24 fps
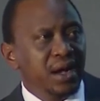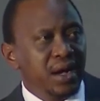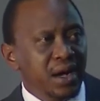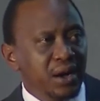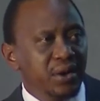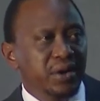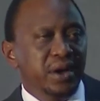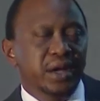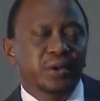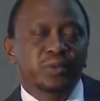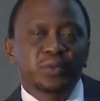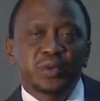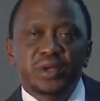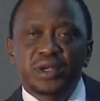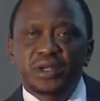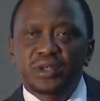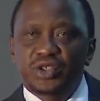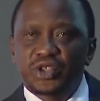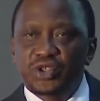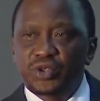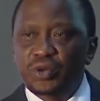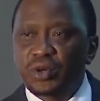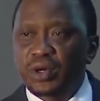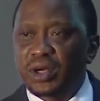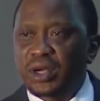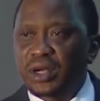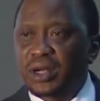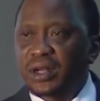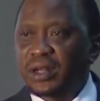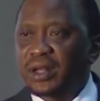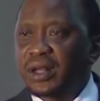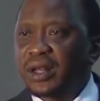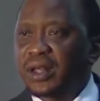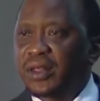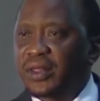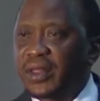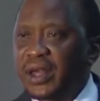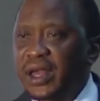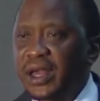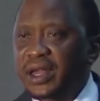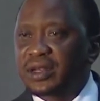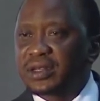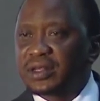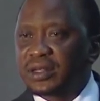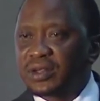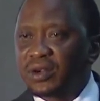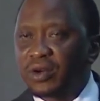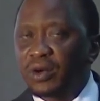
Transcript: how can we ensure that